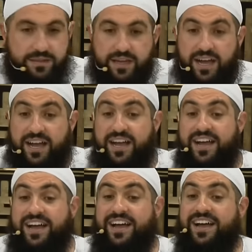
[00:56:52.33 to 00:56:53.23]

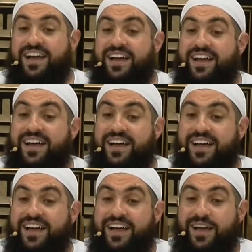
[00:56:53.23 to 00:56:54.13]
Ah.
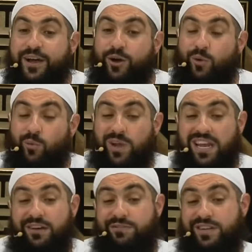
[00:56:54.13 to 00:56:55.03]
We
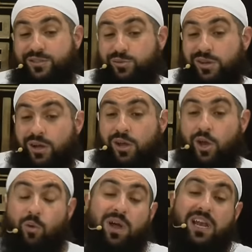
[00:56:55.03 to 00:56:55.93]
love Rasulullah.
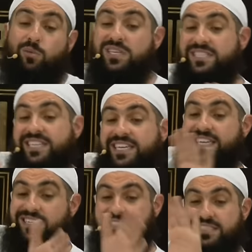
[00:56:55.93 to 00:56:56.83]
Wallah, we sing
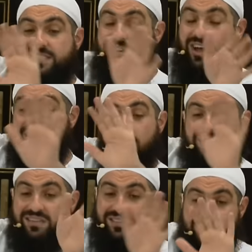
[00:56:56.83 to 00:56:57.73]
his
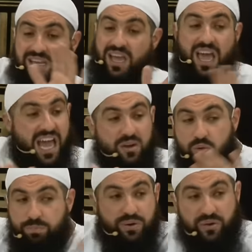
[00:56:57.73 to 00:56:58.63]
songs and
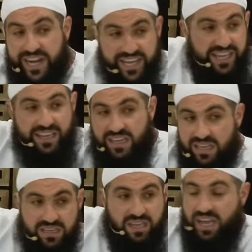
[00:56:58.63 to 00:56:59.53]
we'll
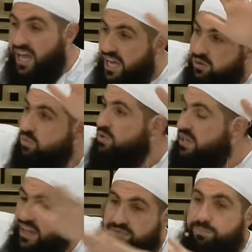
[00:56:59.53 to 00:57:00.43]
parade and we'll
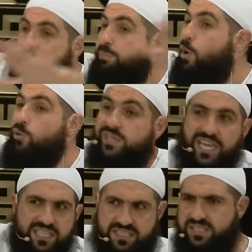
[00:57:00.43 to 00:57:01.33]
have big
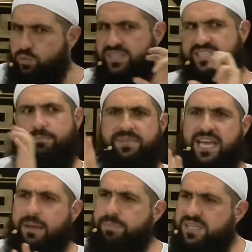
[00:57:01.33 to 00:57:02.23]
protests when something
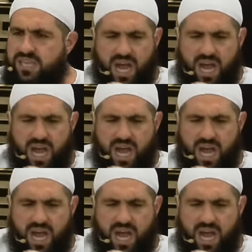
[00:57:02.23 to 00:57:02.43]
happens.